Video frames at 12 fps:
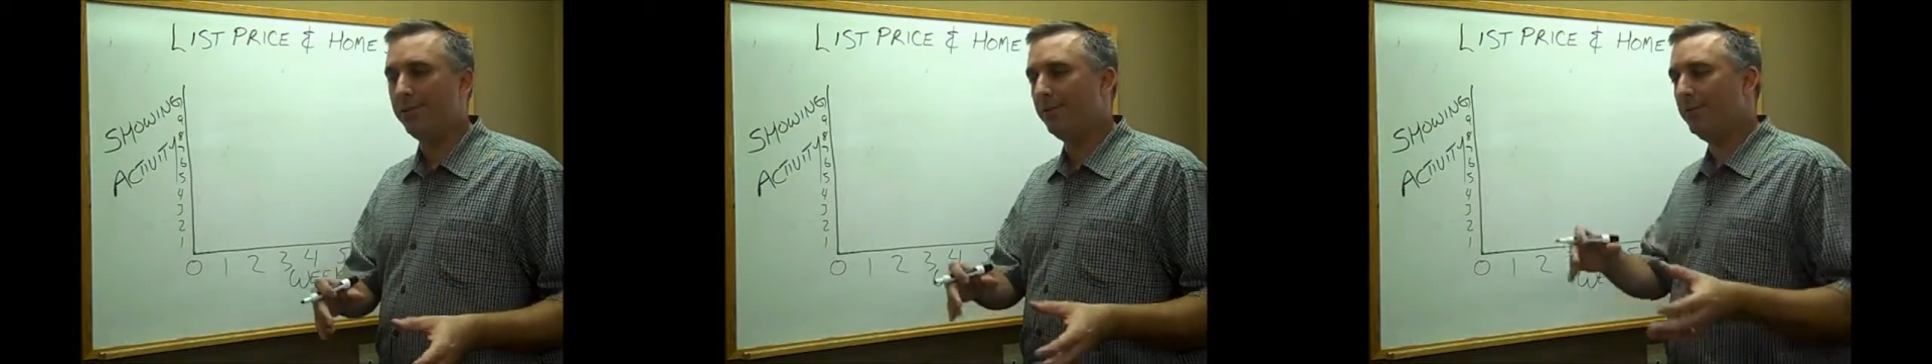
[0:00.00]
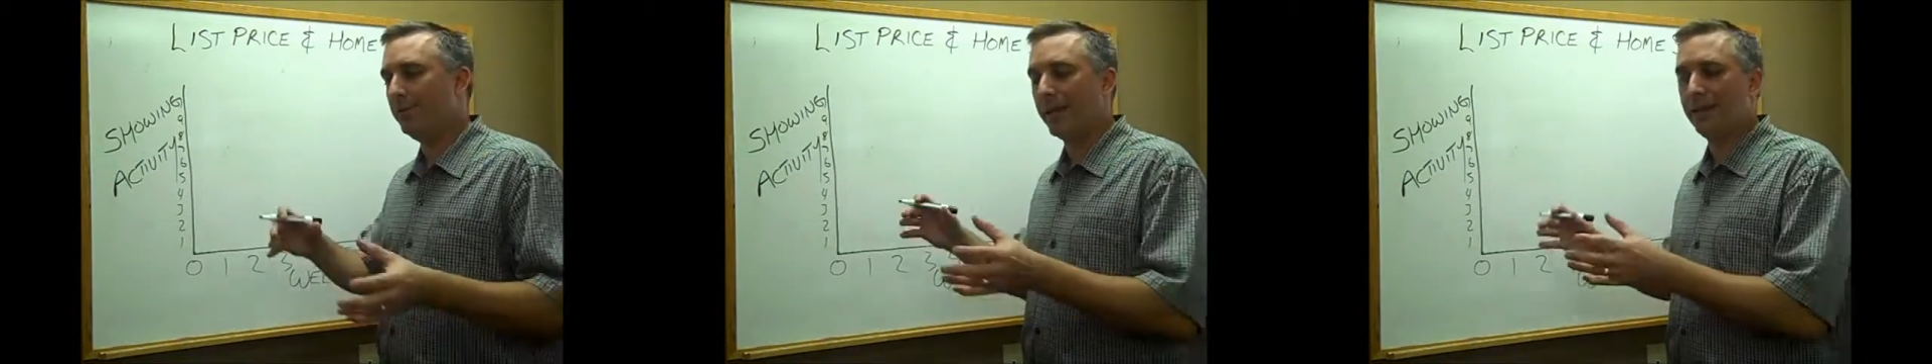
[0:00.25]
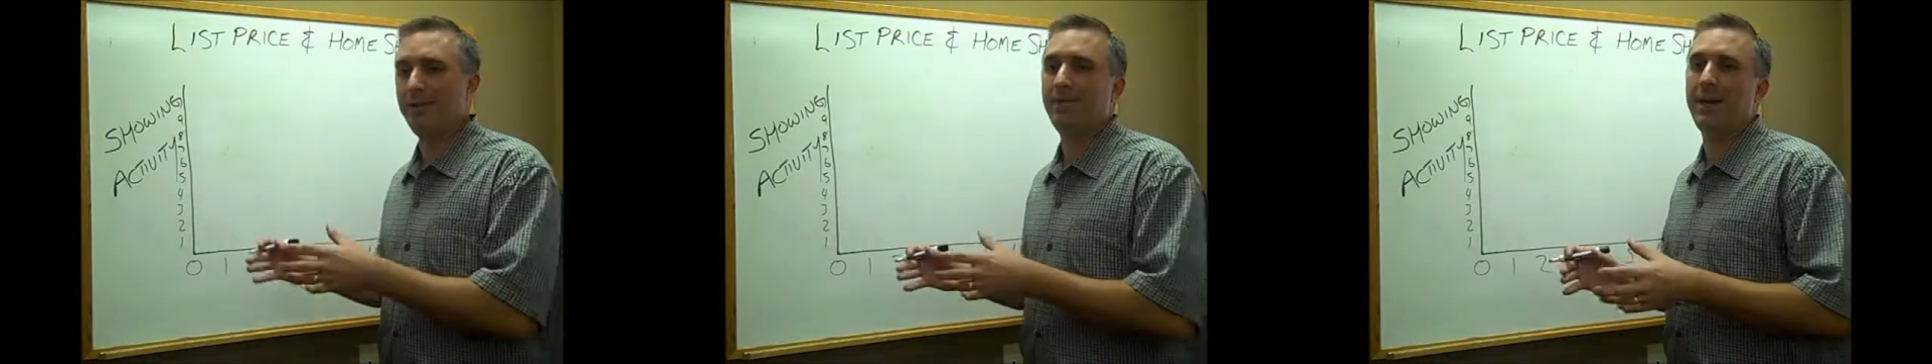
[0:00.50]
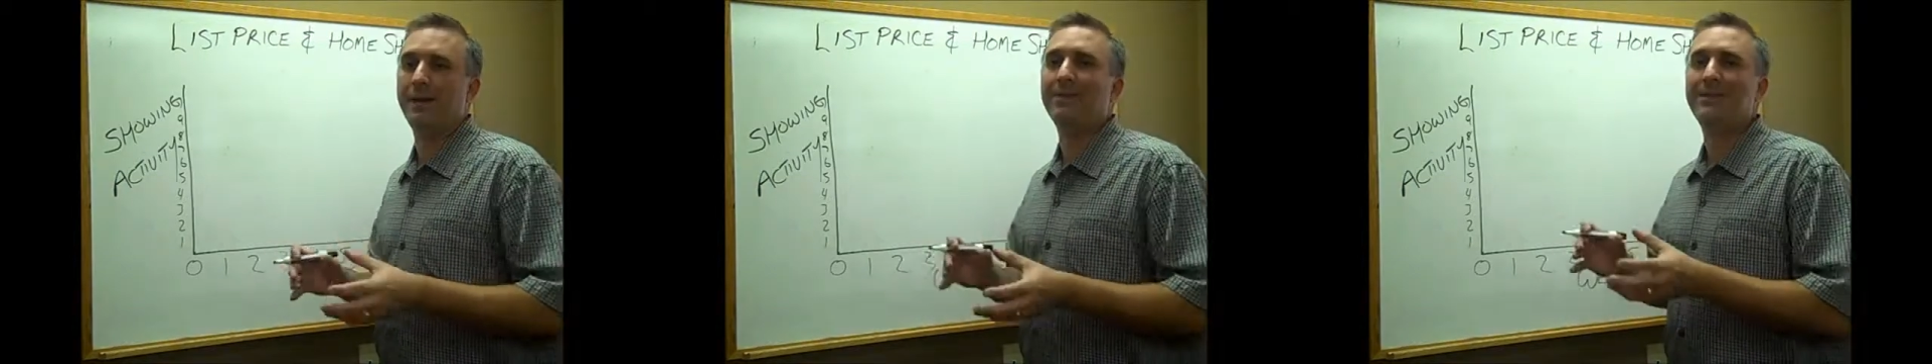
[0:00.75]
You feel like you've
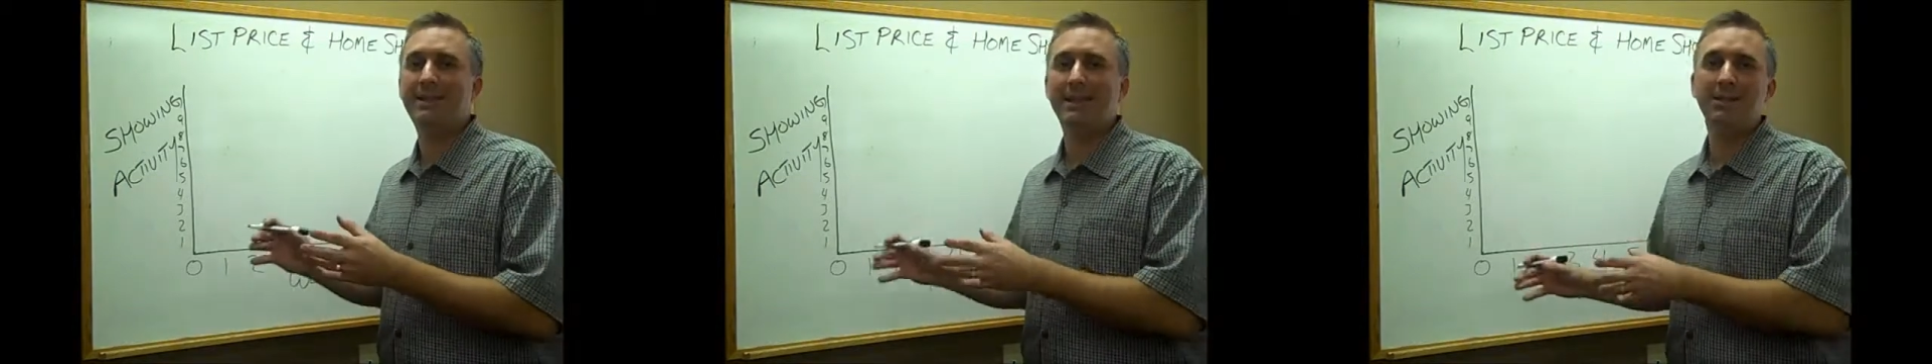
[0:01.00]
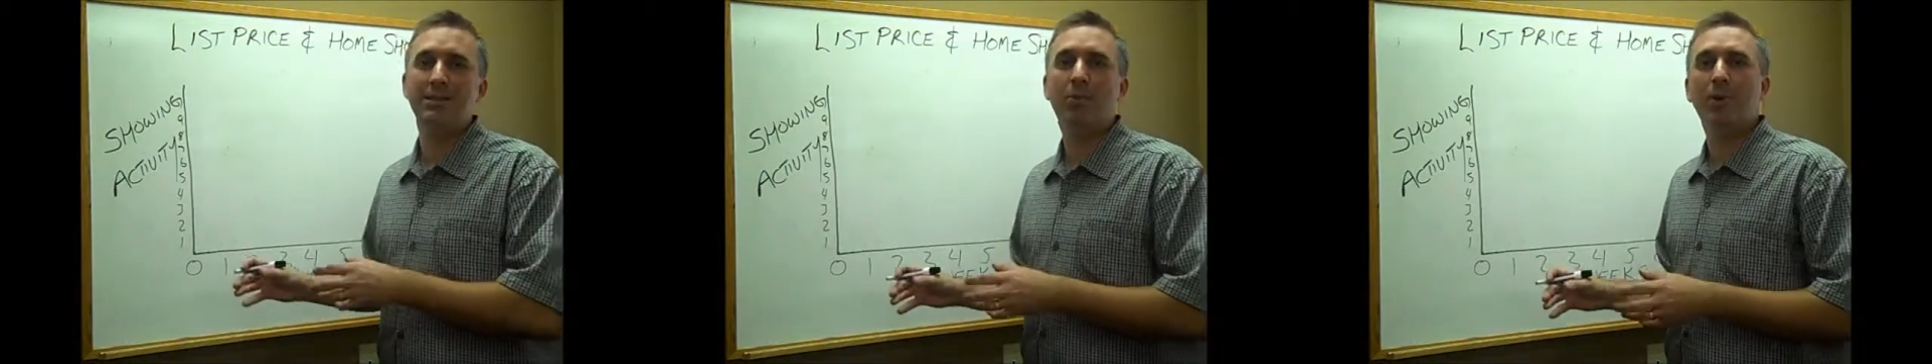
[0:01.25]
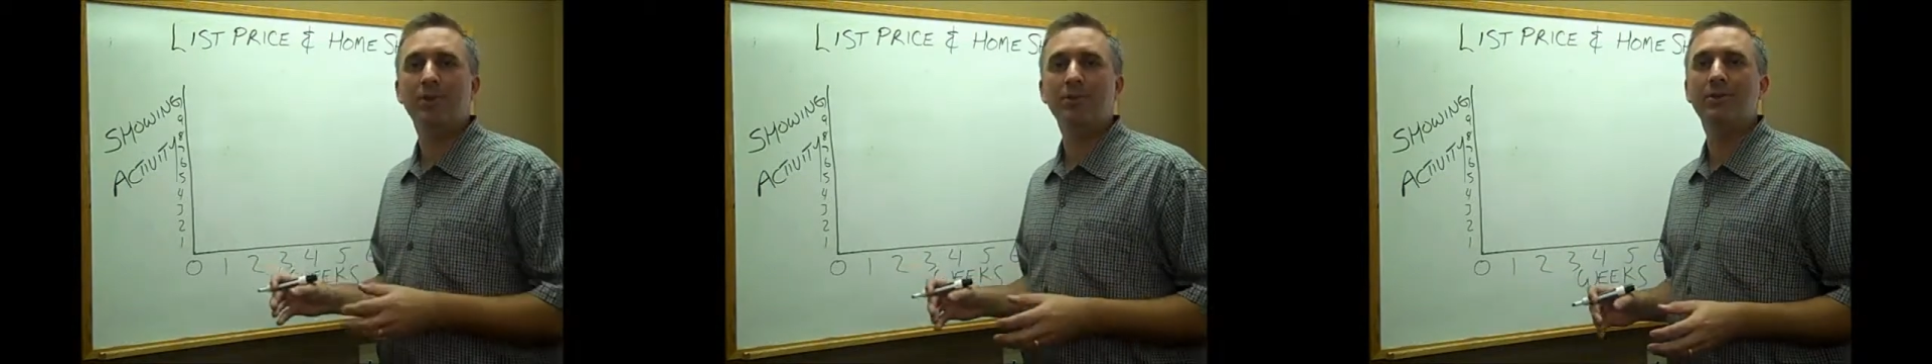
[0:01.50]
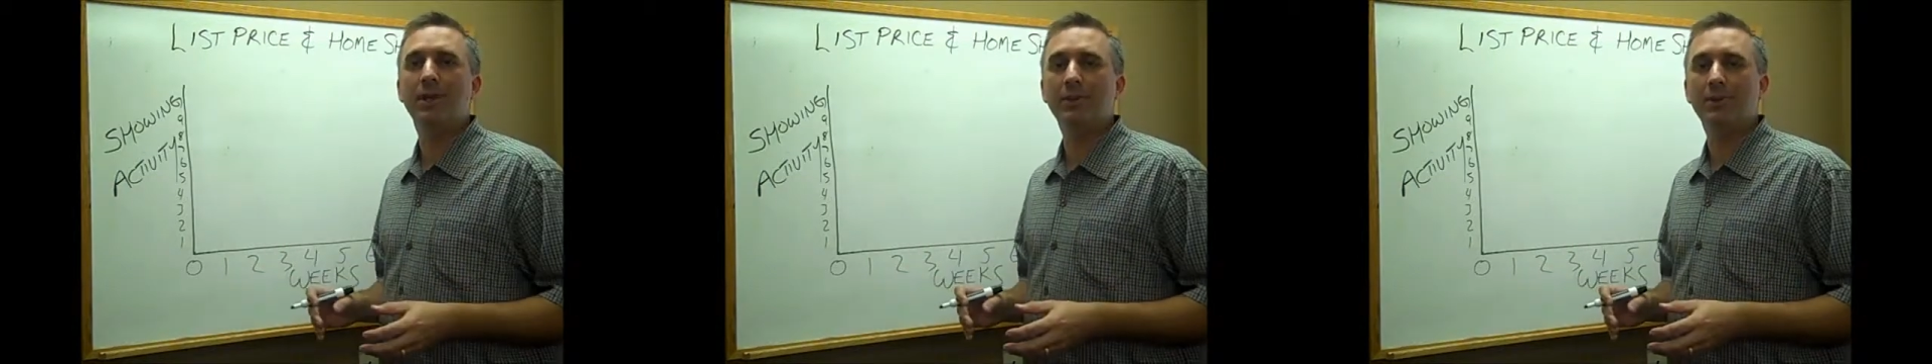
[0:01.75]
kind of seen the ones that